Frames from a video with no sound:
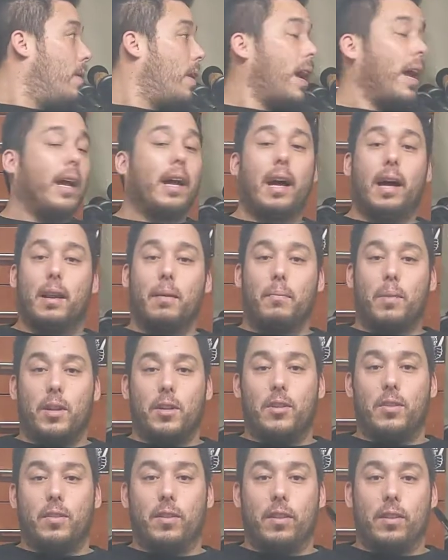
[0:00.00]
I got a
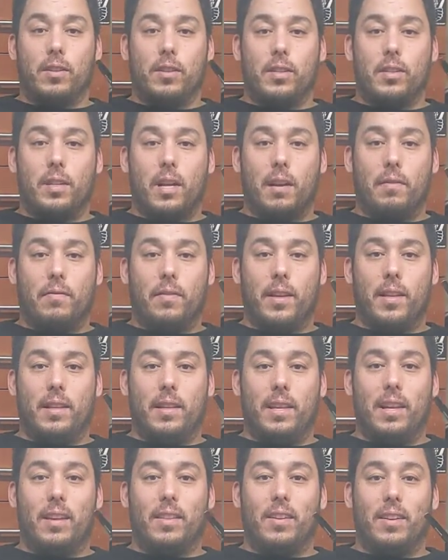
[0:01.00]
bunch of their stuff in
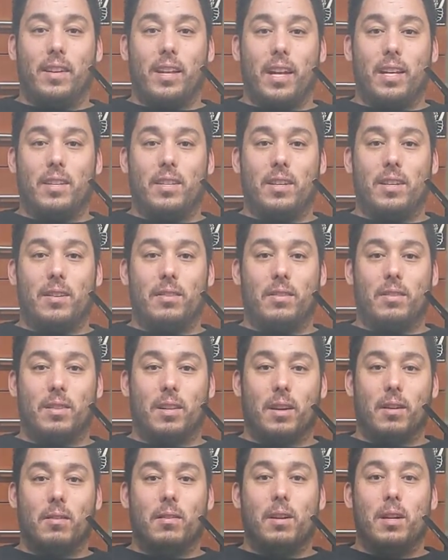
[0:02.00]
the other day too,
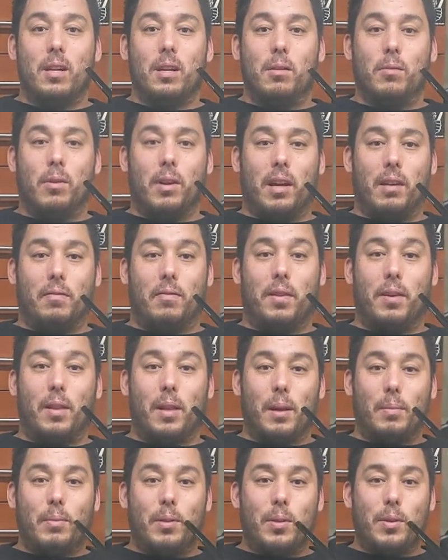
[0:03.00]
so when I feel
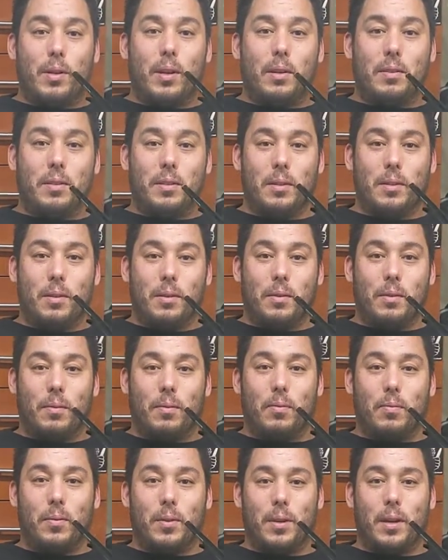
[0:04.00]
up to it, I'll do
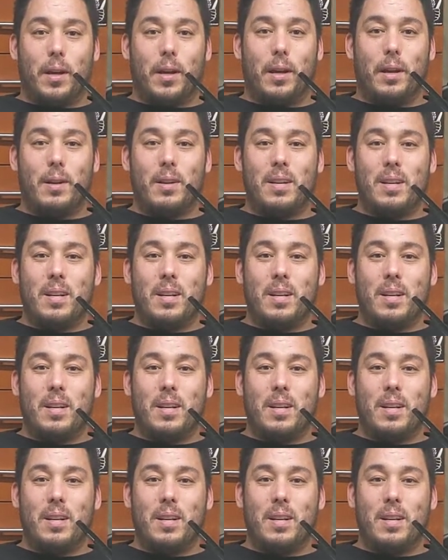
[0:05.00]
a